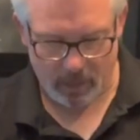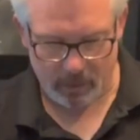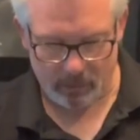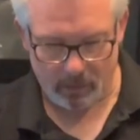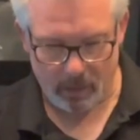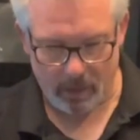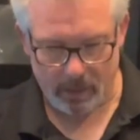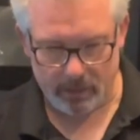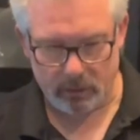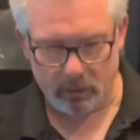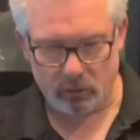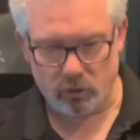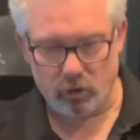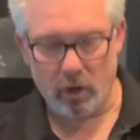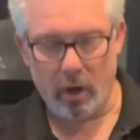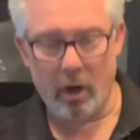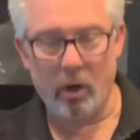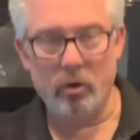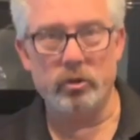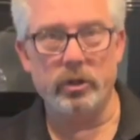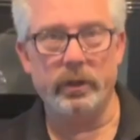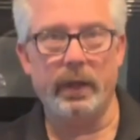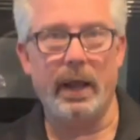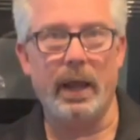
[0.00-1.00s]

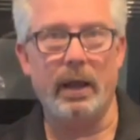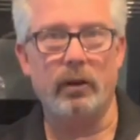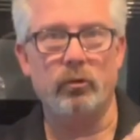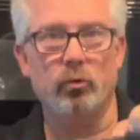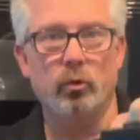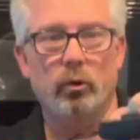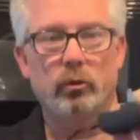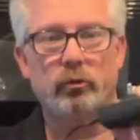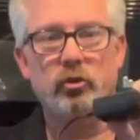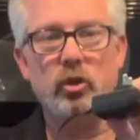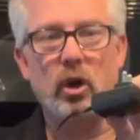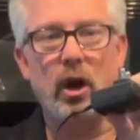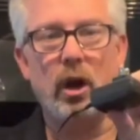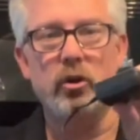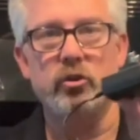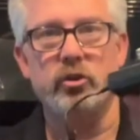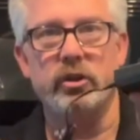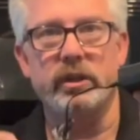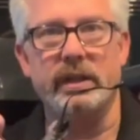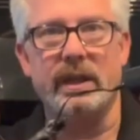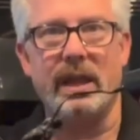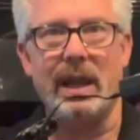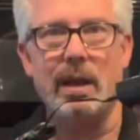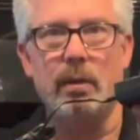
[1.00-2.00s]
an actual
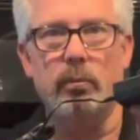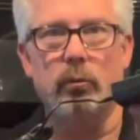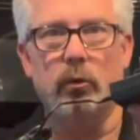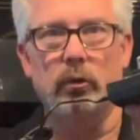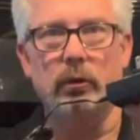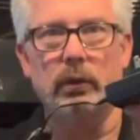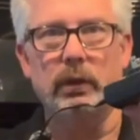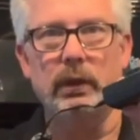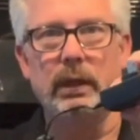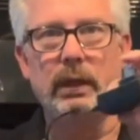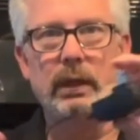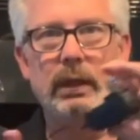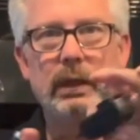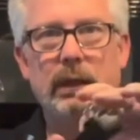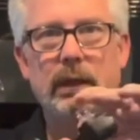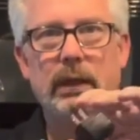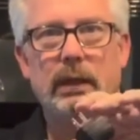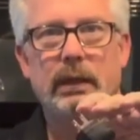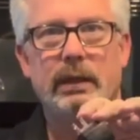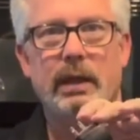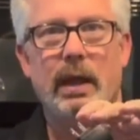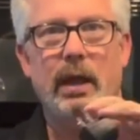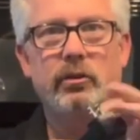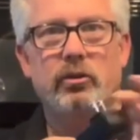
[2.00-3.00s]
charging cable,
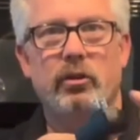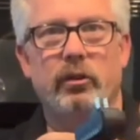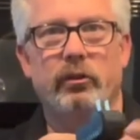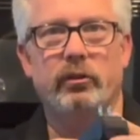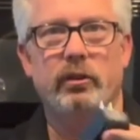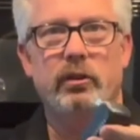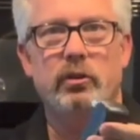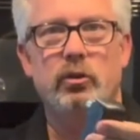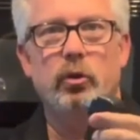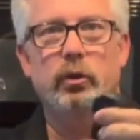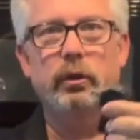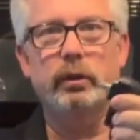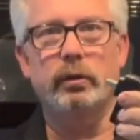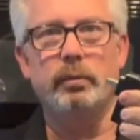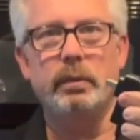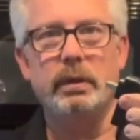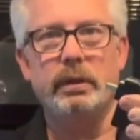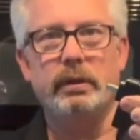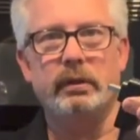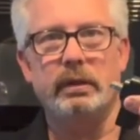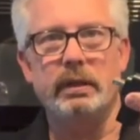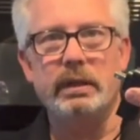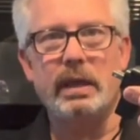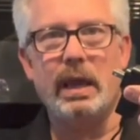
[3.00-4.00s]
not just the
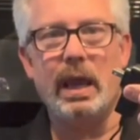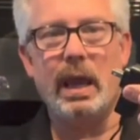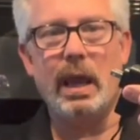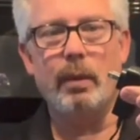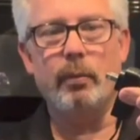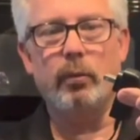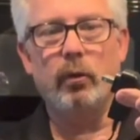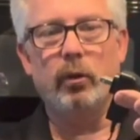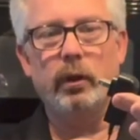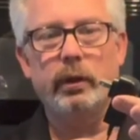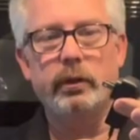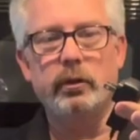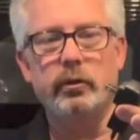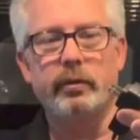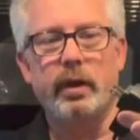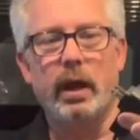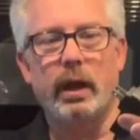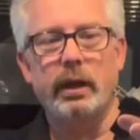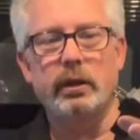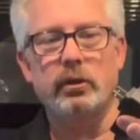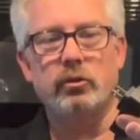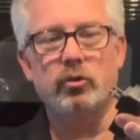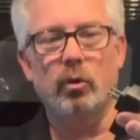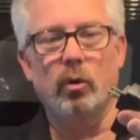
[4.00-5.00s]
USB-C cable and you've got
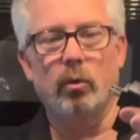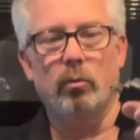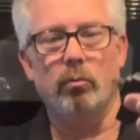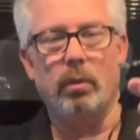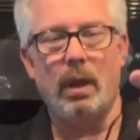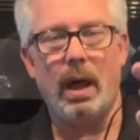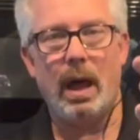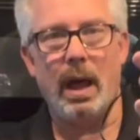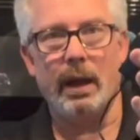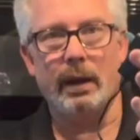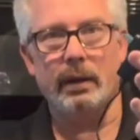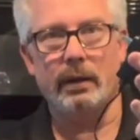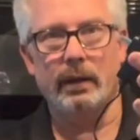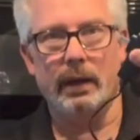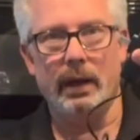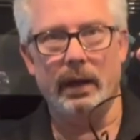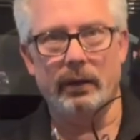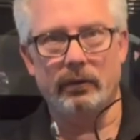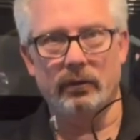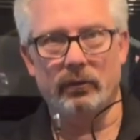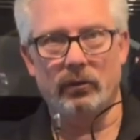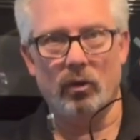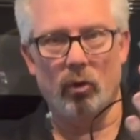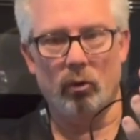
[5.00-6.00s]
to get your own block. It
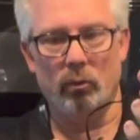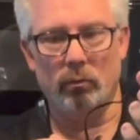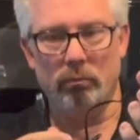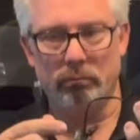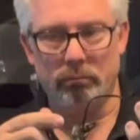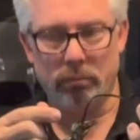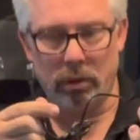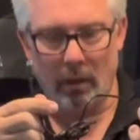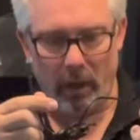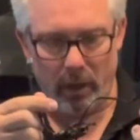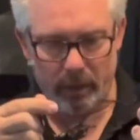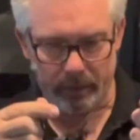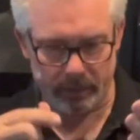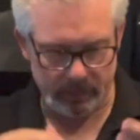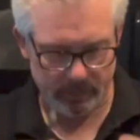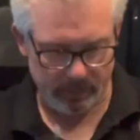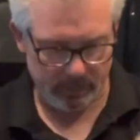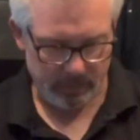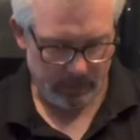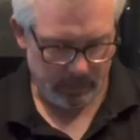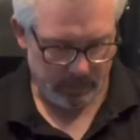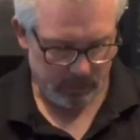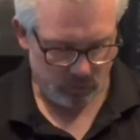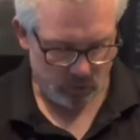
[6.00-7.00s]
has its own plug,
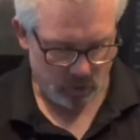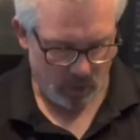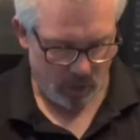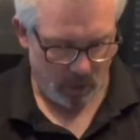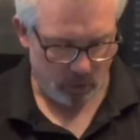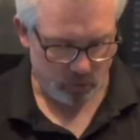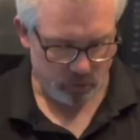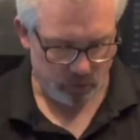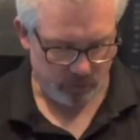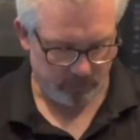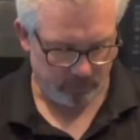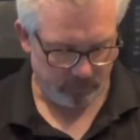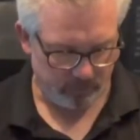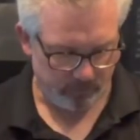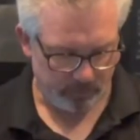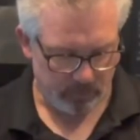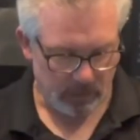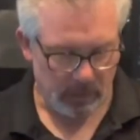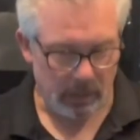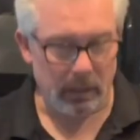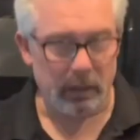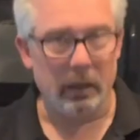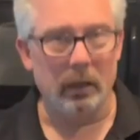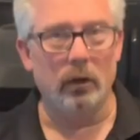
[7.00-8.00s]
charges.
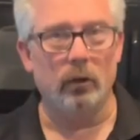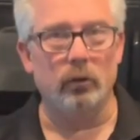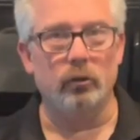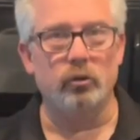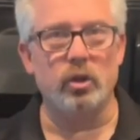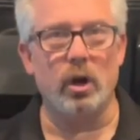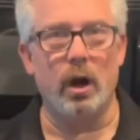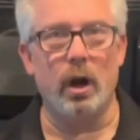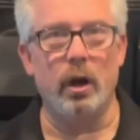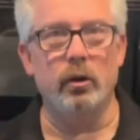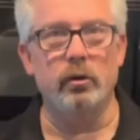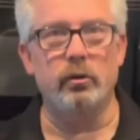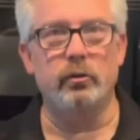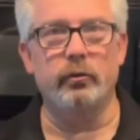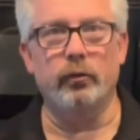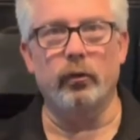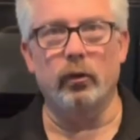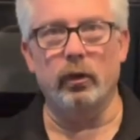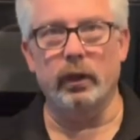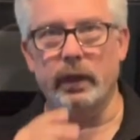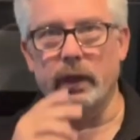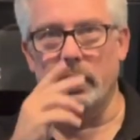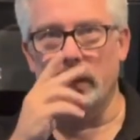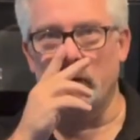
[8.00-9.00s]
It'll charge
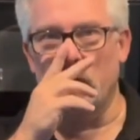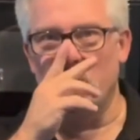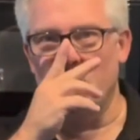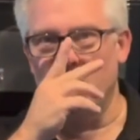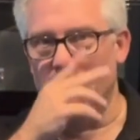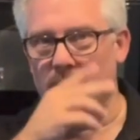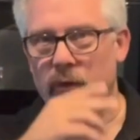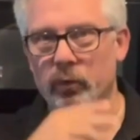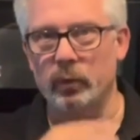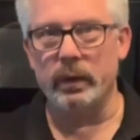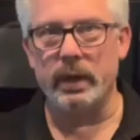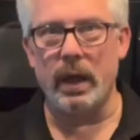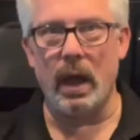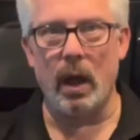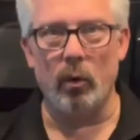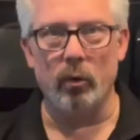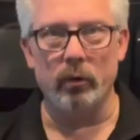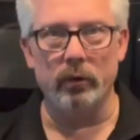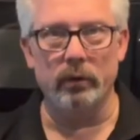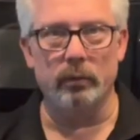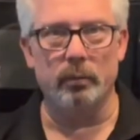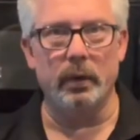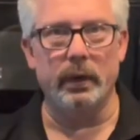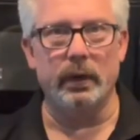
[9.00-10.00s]
fully in 2 to 3
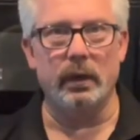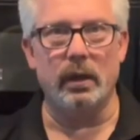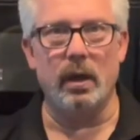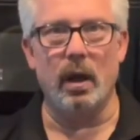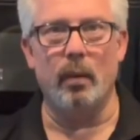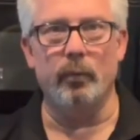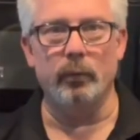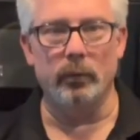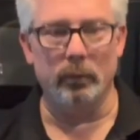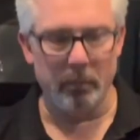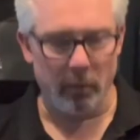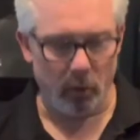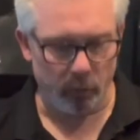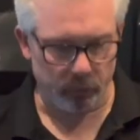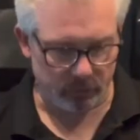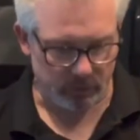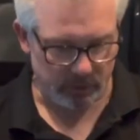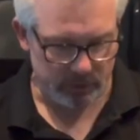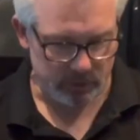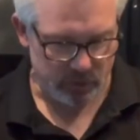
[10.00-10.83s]
hours, but it comes mostly